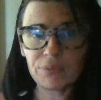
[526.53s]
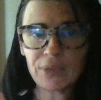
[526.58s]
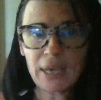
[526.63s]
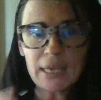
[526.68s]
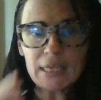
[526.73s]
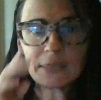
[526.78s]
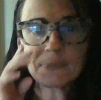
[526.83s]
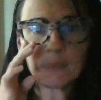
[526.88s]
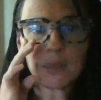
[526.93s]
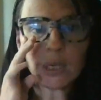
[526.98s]

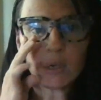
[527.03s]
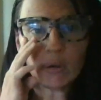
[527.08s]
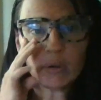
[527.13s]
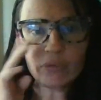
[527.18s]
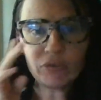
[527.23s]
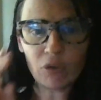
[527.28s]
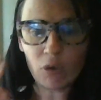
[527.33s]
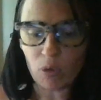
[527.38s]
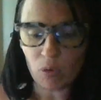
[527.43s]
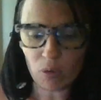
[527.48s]
That's
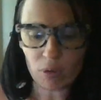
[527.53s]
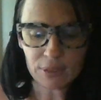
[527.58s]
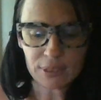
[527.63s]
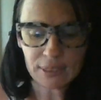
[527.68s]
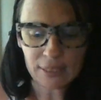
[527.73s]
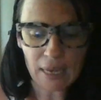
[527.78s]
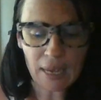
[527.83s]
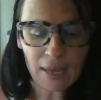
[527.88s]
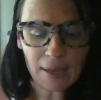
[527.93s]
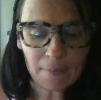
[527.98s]
beautiful.
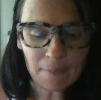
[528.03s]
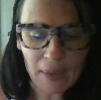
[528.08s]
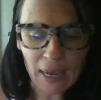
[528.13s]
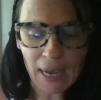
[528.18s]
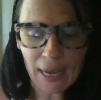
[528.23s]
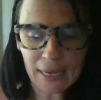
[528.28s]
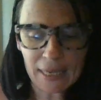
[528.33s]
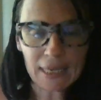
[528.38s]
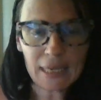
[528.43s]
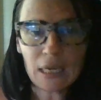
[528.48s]

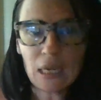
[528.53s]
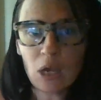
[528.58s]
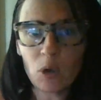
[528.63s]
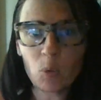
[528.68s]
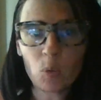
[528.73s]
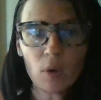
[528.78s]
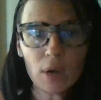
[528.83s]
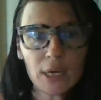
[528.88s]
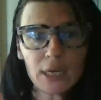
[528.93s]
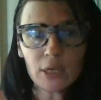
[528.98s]
Somebody,
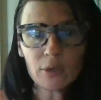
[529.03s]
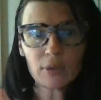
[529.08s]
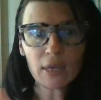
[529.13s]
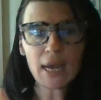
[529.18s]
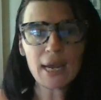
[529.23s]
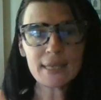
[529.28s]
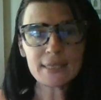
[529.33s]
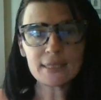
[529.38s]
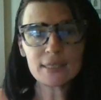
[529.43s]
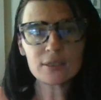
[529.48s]
one of you
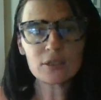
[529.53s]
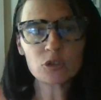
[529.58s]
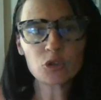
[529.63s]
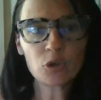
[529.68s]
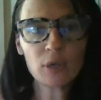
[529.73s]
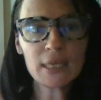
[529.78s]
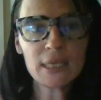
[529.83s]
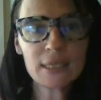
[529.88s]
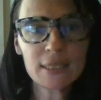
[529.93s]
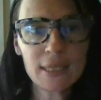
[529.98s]
guys is a
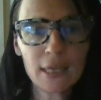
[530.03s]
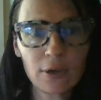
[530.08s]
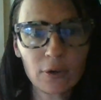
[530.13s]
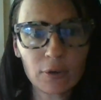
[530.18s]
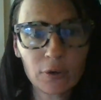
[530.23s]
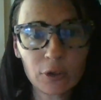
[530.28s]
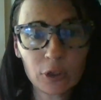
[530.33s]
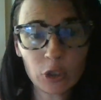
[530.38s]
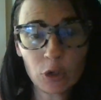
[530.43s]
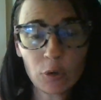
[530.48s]

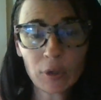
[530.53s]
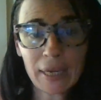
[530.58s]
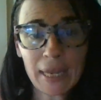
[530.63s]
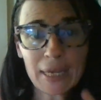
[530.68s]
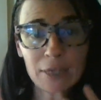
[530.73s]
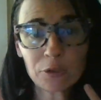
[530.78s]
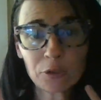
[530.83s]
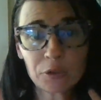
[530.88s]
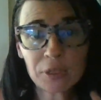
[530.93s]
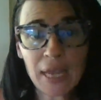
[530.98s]
trendsetter. You're an
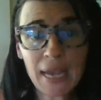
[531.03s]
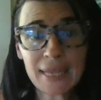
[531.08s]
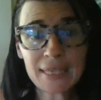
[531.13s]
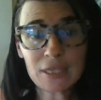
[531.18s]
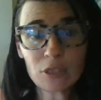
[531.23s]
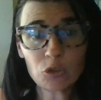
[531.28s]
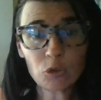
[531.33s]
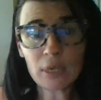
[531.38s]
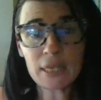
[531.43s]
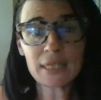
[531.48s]

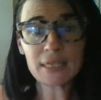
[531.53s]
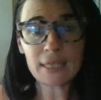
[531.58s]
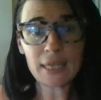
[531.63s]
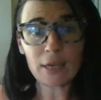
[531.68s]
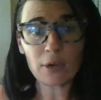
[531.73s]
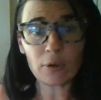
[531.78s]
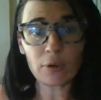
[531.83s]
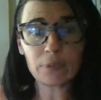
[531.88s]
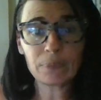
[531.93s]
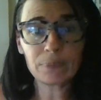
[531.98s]
exercise and
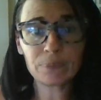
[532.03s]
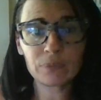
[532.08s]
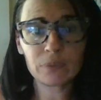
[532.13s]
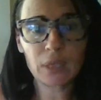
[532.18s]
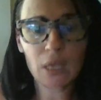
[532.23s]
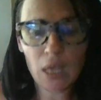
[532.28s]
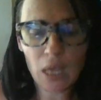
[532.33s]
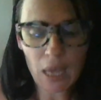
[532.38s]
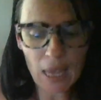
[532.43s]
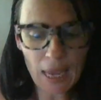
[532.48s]
trendsetter.
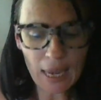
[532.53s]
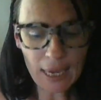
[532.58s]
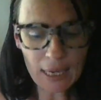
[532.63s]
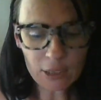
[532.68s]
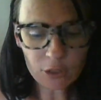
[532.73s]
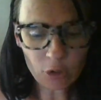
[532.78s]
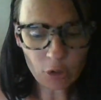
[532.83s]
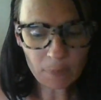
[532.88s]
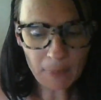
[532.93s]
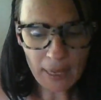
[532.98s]

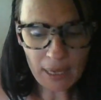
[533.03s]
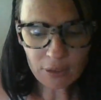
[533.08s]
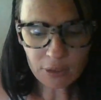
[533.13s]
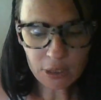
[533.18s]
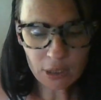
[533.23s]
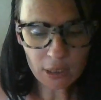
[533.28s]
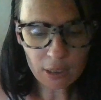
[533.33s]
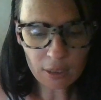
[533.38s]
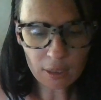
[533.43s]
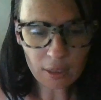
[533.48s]
And you're
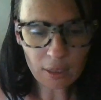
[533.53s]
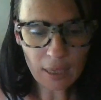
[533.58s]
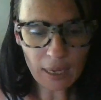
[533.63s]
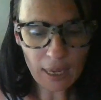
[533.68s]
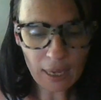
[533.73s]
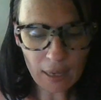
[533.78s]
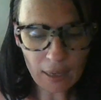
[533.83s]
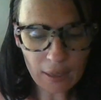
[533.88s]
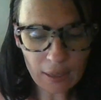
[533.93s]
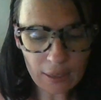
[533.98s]
about to,
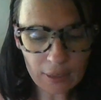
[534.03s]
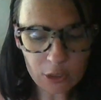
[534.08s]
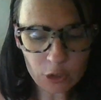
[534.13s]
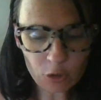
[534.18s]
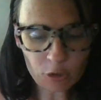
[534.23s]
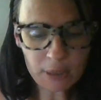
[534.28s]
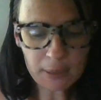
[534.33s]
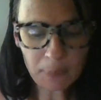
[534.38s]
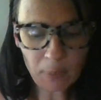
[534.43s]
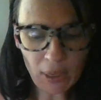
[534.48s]

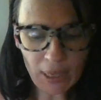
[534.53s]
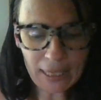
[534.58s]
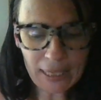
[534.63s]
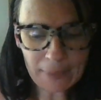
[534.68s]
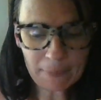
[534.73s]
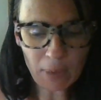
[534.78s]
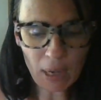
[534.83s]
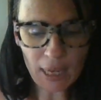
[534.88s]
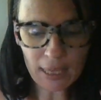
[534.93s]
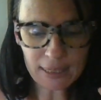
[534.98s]
you're
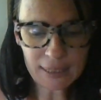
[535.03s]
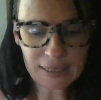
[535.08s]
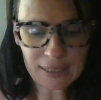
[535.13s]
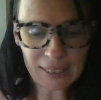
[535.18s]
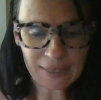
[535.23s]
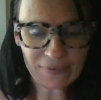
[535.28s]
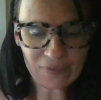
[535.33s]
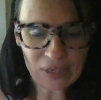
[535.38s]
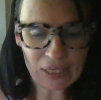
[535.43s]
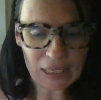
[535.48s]
spreading
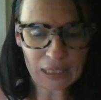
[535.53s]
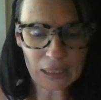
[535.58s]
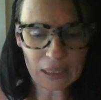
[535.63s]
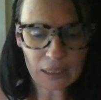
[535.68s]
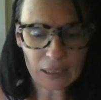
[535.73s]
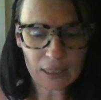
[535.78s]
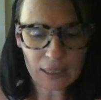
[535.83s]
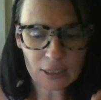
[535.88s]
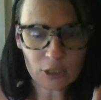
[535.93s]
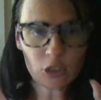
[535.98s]

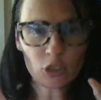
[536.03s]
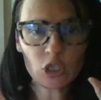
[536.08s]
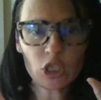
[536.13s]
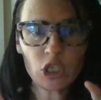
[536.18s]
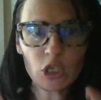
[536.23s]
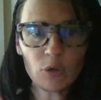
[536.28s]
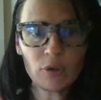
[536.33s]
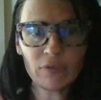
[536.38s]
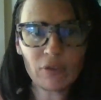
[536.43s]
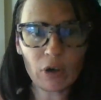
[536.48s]
positivity into
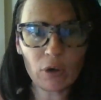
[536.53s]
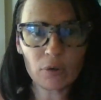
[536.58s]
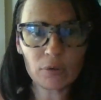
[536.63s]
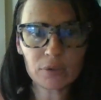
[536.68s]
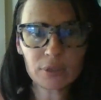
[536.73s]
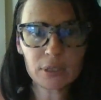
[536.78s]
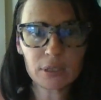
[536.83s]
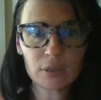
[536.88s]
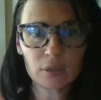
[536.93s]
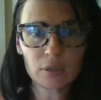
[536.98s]
the
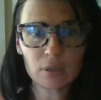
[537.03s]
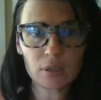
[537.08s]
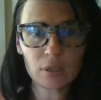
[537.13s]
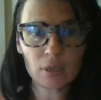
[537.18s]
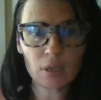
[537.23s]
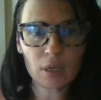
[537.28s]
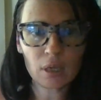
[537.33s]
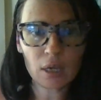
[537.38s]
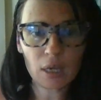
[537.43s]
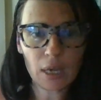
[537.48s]
universe.
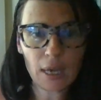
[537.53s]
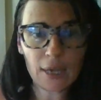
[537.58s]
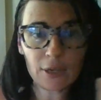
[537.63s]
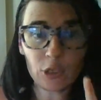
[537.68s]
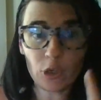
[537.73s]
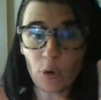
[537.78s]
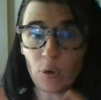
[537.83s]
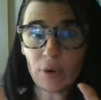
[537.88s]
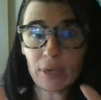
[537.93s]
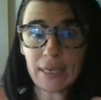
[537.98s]

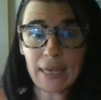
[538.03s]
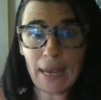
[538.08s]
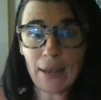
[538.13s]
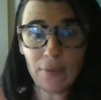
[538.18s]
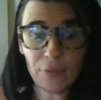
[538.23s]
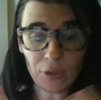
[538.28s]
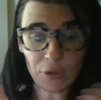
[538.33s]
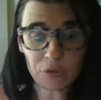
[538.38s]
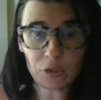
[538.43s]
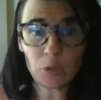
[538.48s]
Uh, you're already
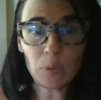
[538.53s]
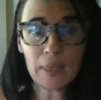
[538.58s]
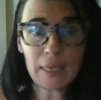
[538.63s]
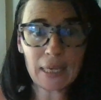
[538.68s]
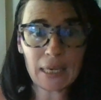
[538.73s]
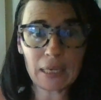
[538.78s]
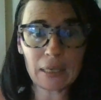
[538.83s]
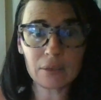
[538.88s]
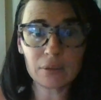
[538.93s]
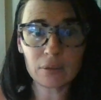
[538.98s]
out there
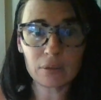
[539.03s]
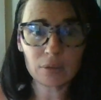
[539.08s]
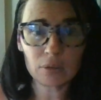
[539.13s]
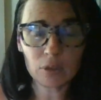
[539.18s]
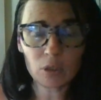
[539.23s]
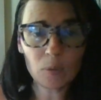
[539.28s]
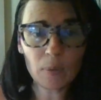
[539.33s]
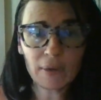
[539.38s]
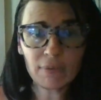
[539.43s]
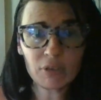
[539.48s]
doing it,
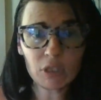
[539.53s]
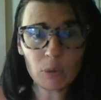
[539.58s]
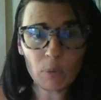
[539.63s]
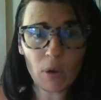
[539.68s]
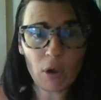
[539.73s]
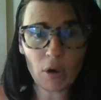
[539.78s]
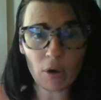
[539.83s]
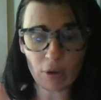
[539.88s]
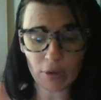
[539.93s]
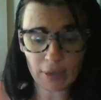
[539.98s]
whoever
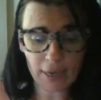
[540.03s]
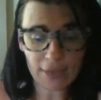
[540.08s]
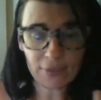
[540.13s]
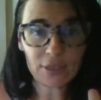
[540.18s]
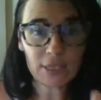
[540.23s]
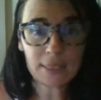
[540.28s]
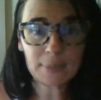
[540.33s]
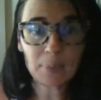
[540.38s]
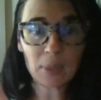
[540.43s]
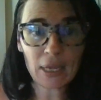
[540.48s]
you are
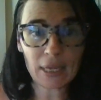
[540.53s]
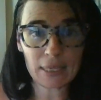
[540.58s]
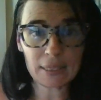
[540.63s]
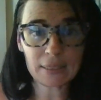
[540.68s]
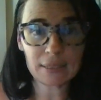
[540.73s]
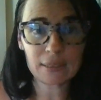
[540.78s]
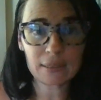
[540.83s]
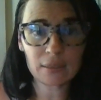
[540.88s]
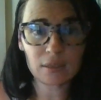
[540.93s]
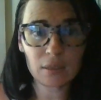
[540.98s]
at this
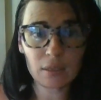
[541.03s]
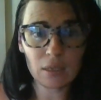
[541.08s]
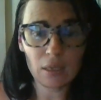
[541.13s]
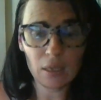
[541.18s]
place.